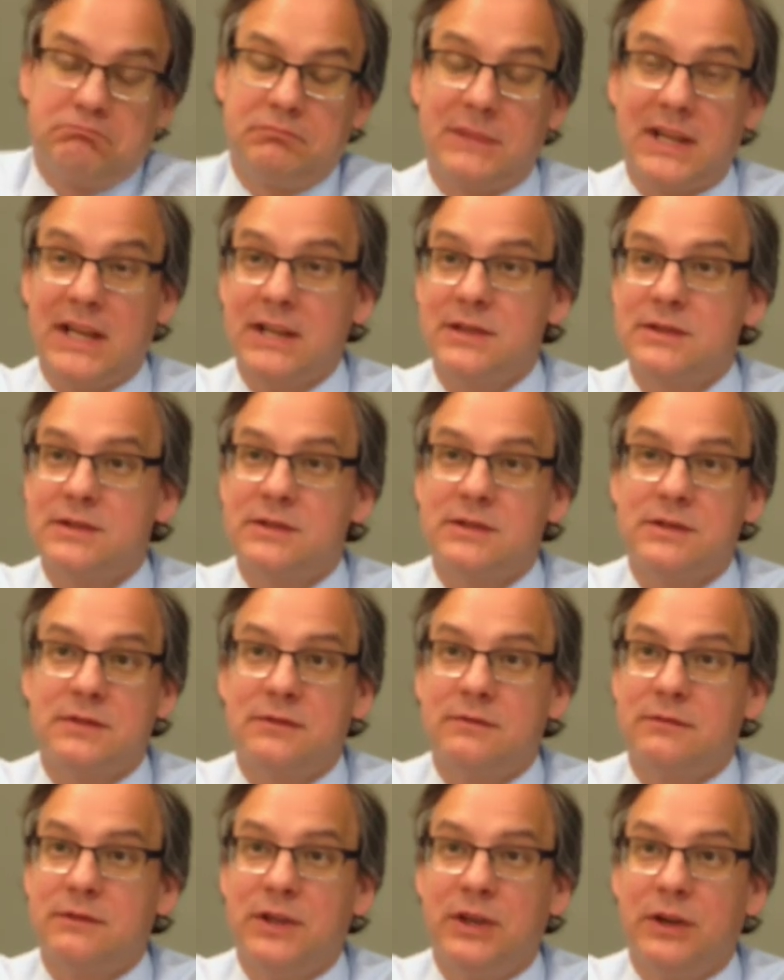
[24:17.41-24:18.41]
that's
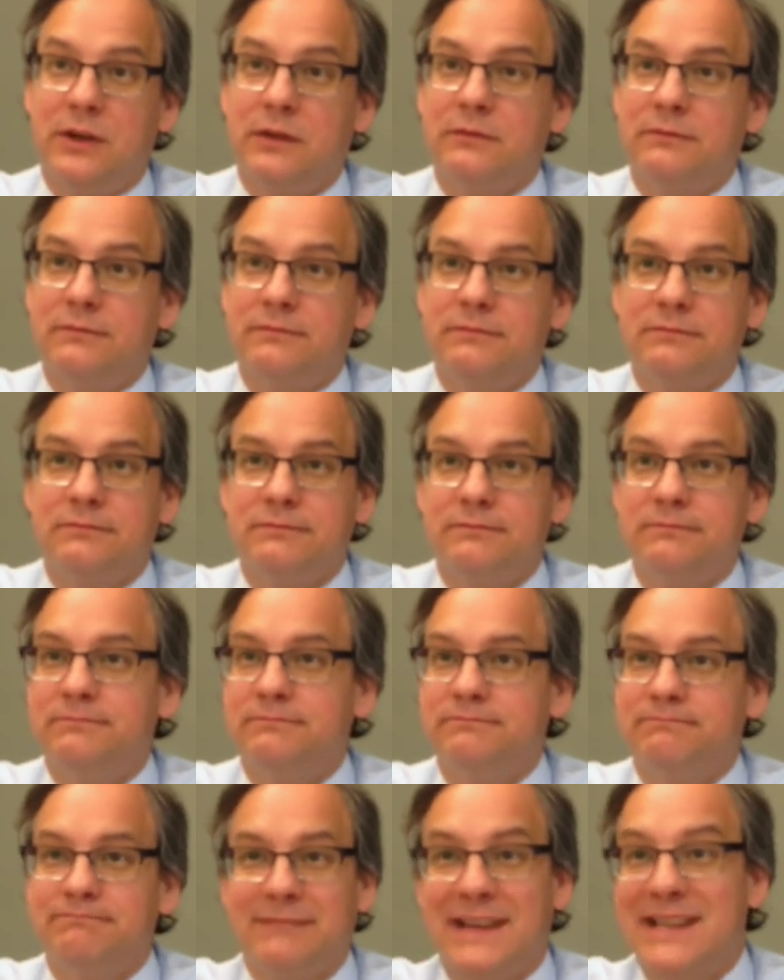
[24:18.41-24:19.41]

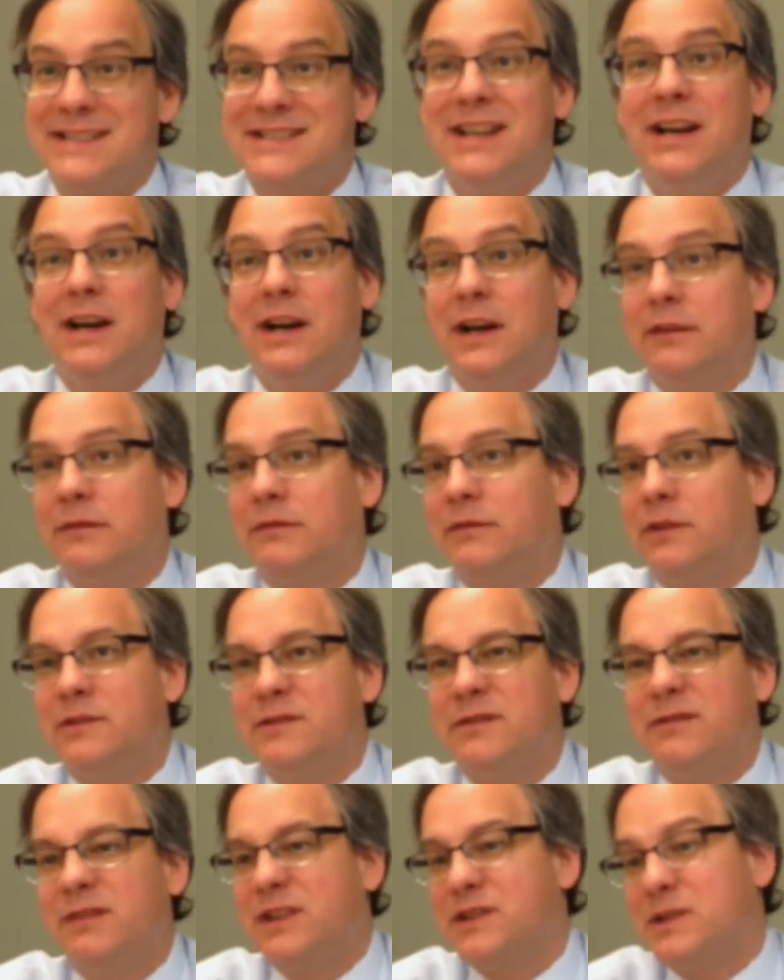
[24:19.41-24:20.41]
not.
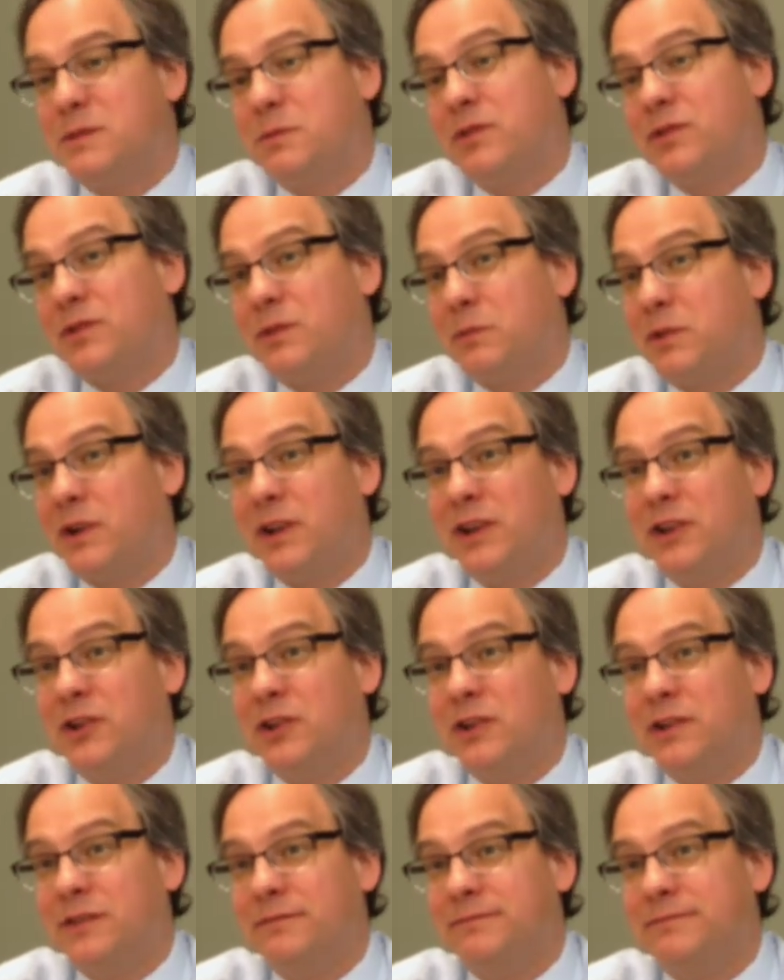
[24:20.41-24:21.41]
Frozen vegetables are pretty
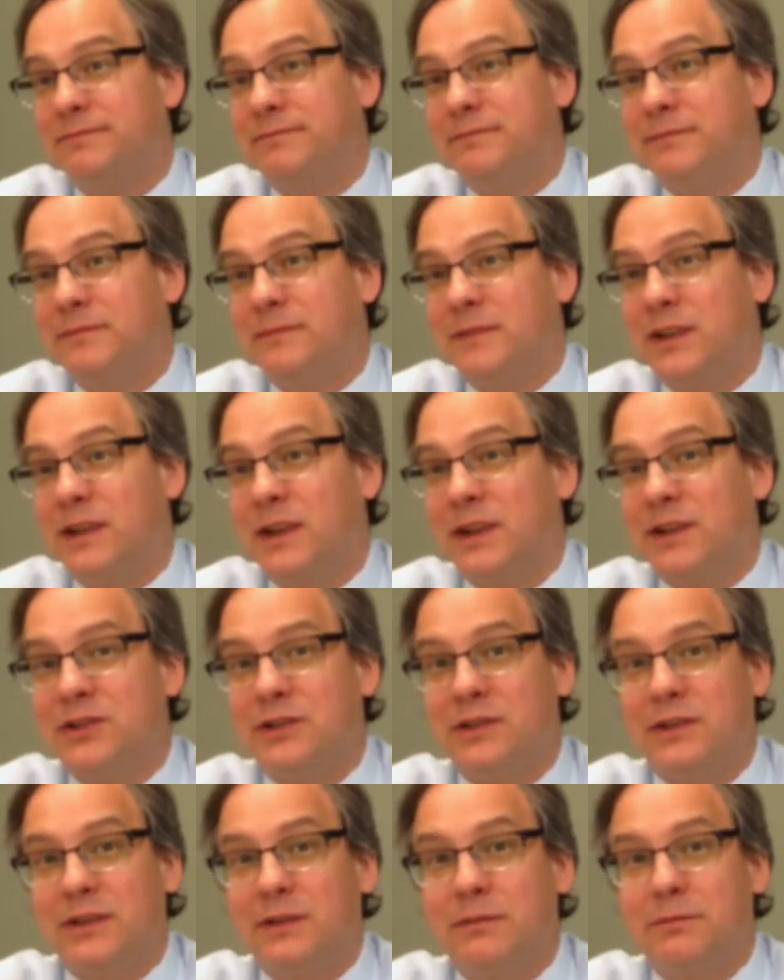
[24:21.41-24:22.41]
good. They're
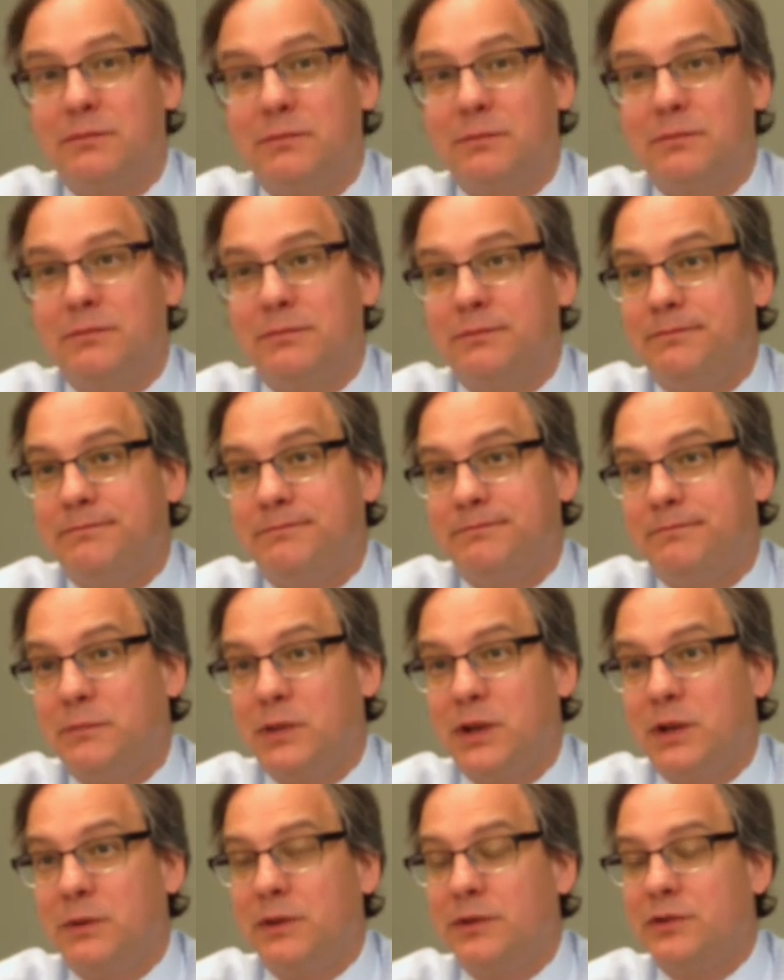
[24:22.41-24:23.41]
actually
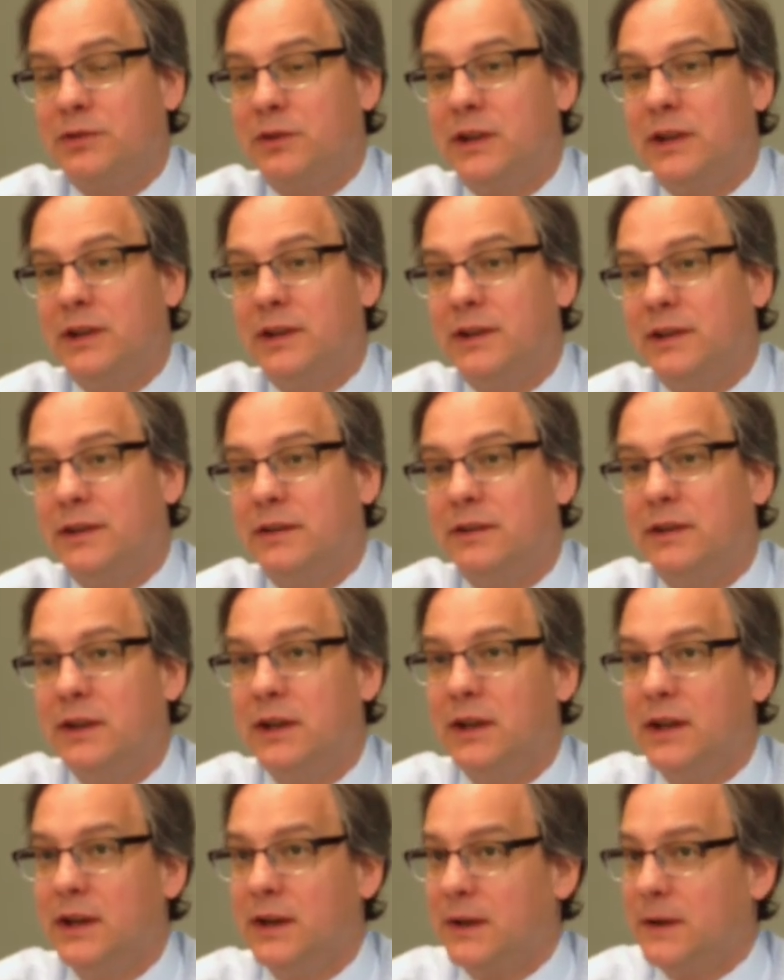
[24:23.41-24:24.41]
pretty well treated, and
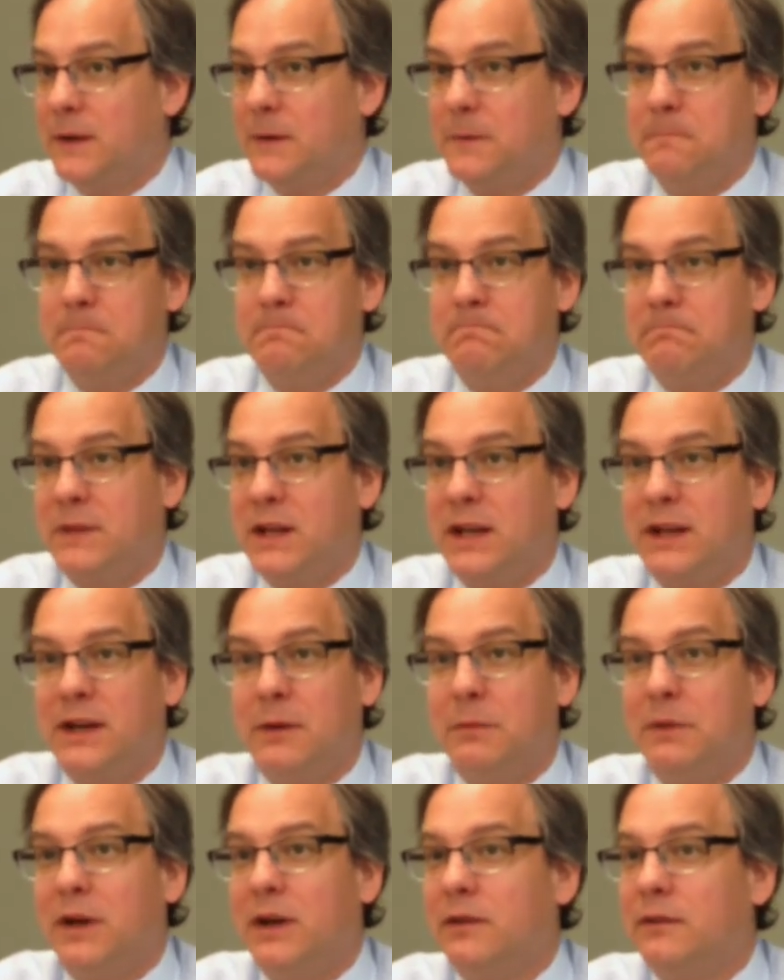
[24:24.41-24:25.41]
they
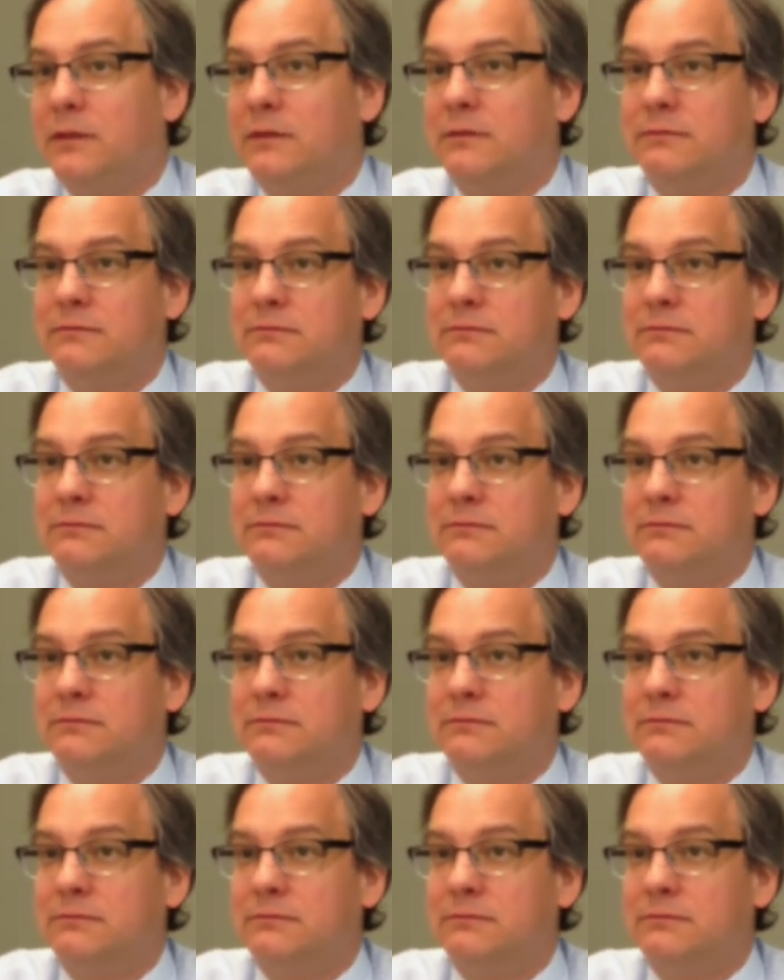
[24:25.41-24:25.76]
come out